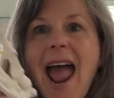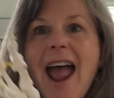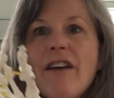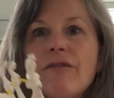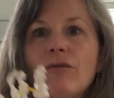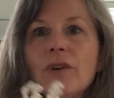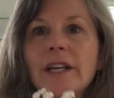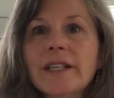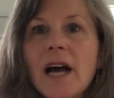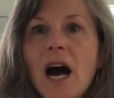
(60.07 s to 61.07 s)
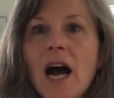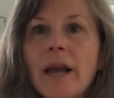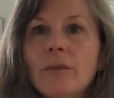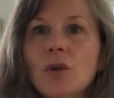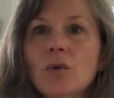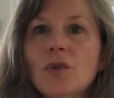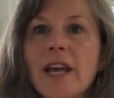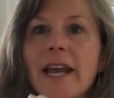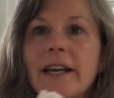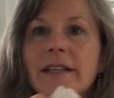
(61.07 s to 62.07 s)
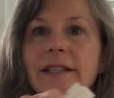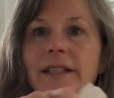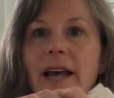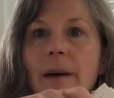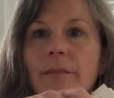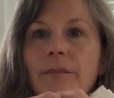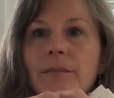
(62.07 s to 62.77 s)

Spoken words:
every time you take a step.